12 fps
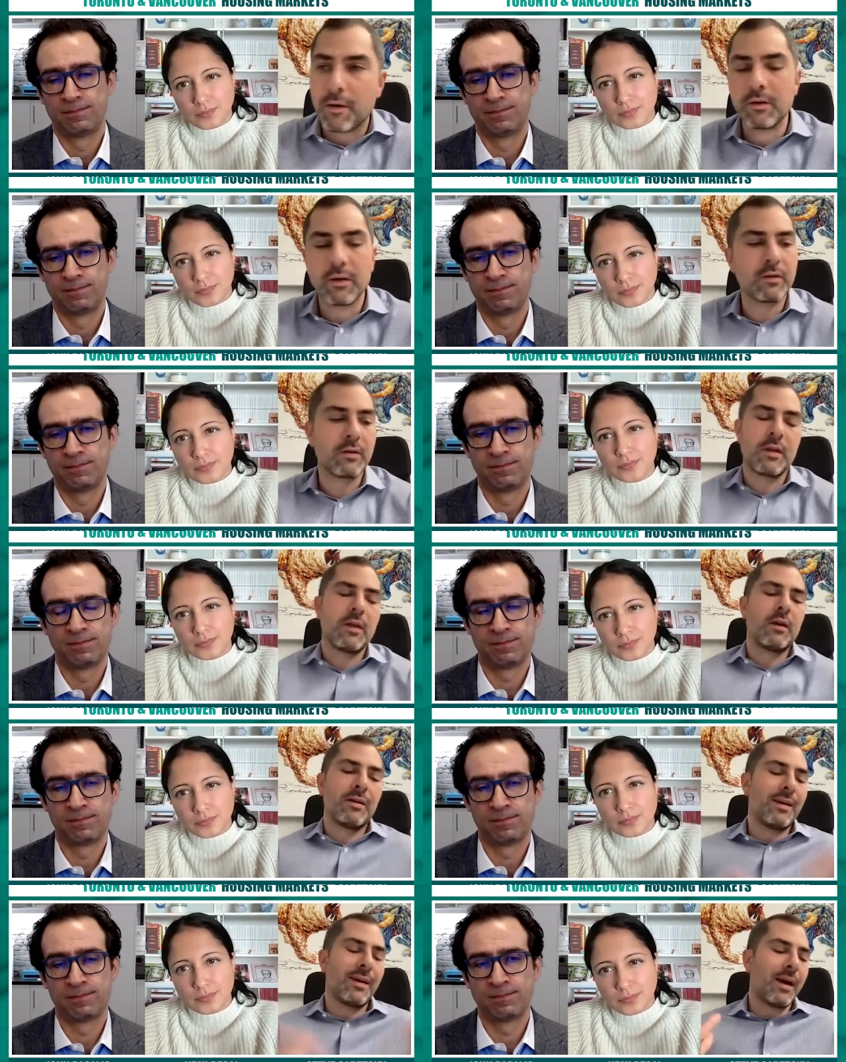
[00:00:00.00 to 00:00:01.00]
Speaker 1: And so I think,
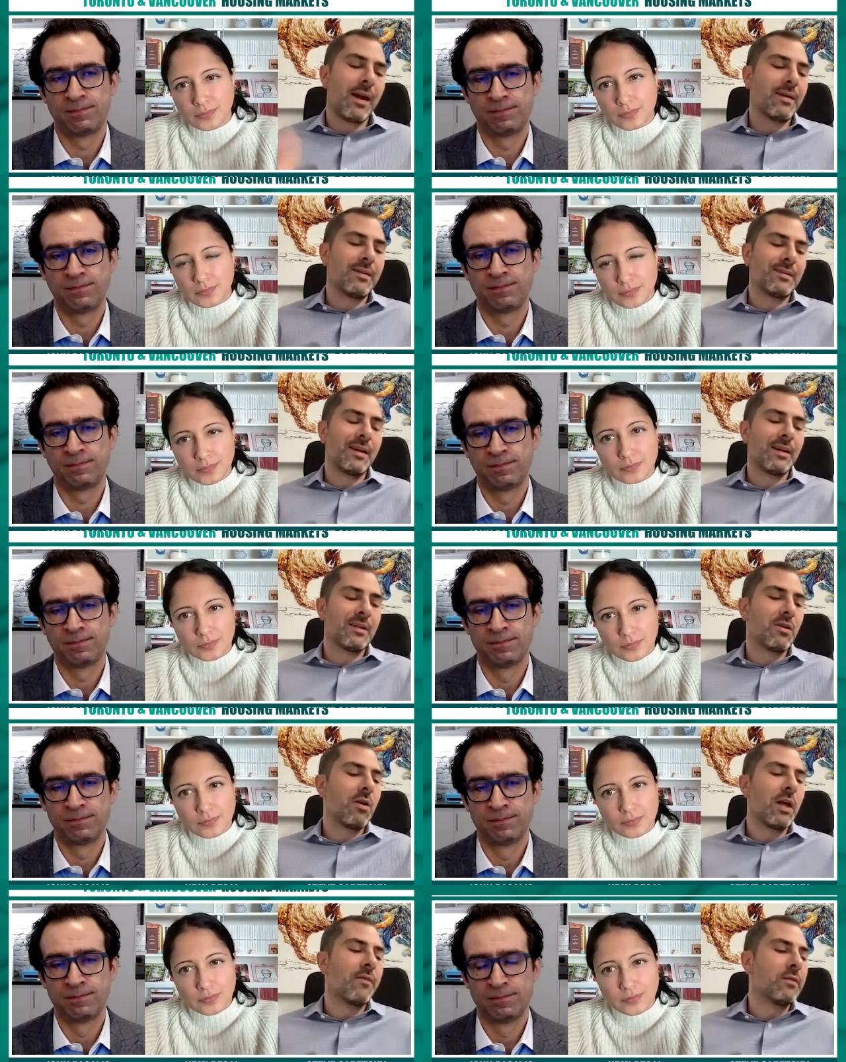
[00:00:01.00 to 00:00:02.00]
again, I just think it's
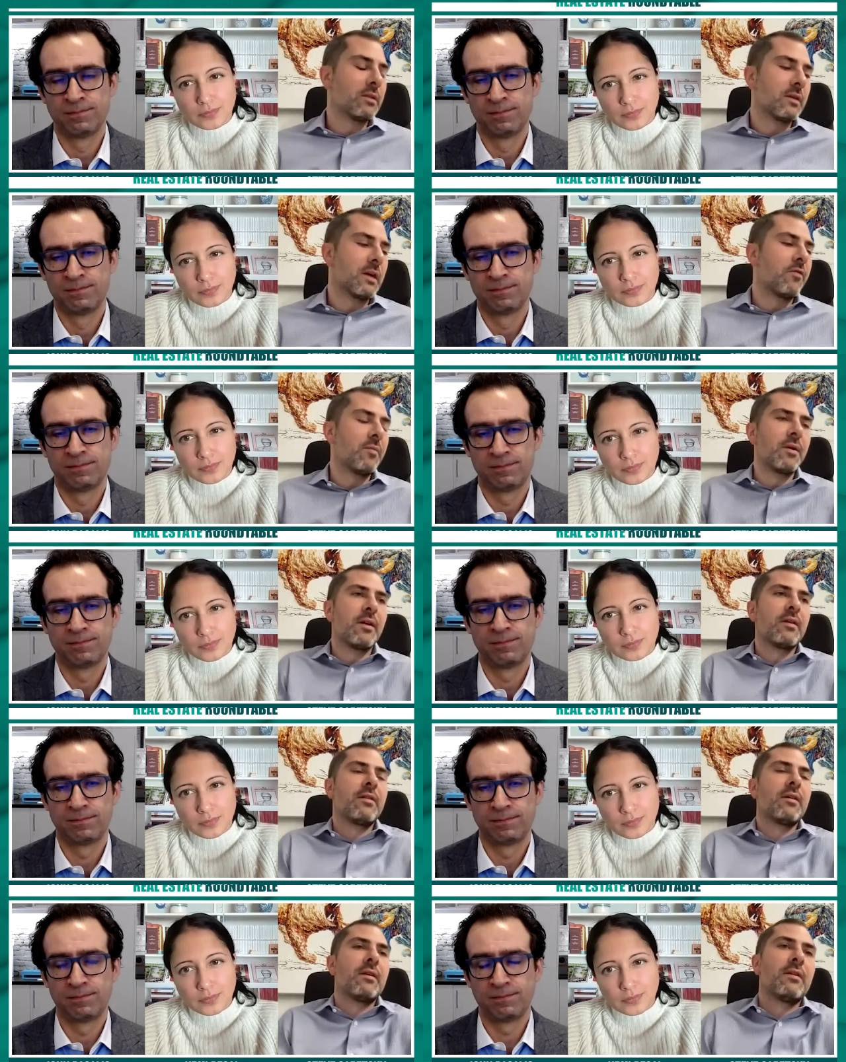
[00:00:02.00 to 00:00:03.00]
all levels of government. I
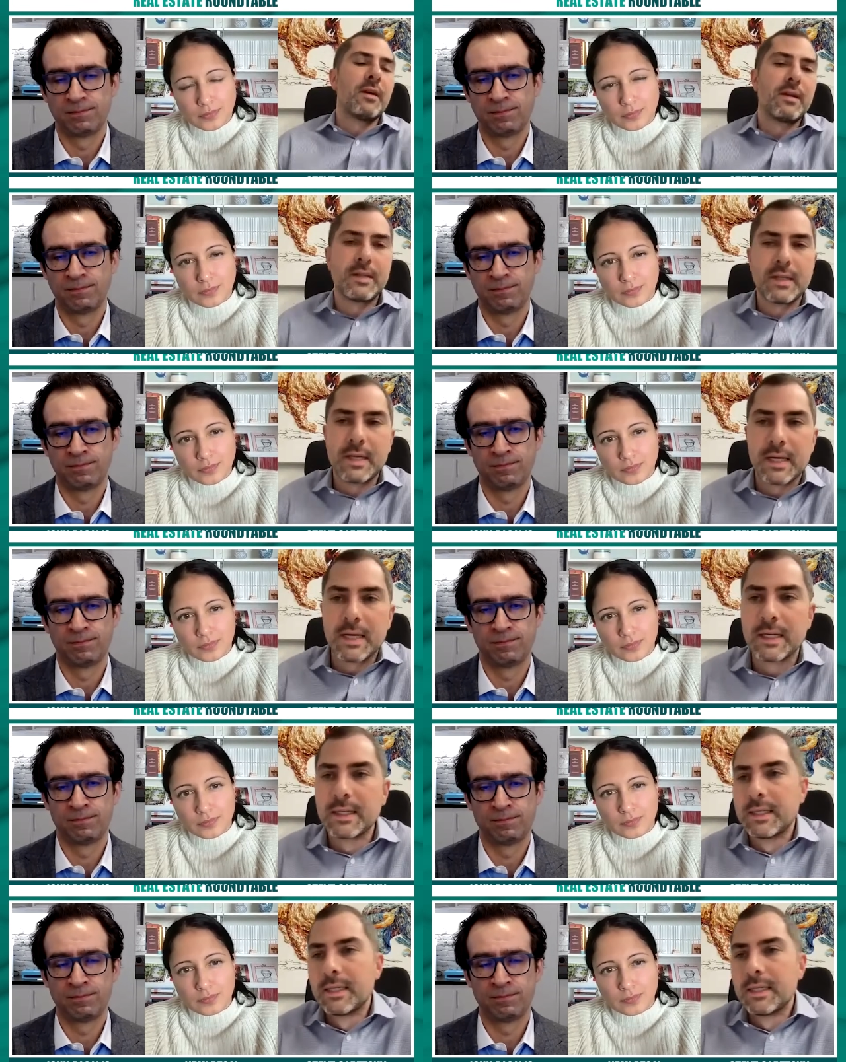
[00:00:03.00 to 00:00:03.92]
think that, uh,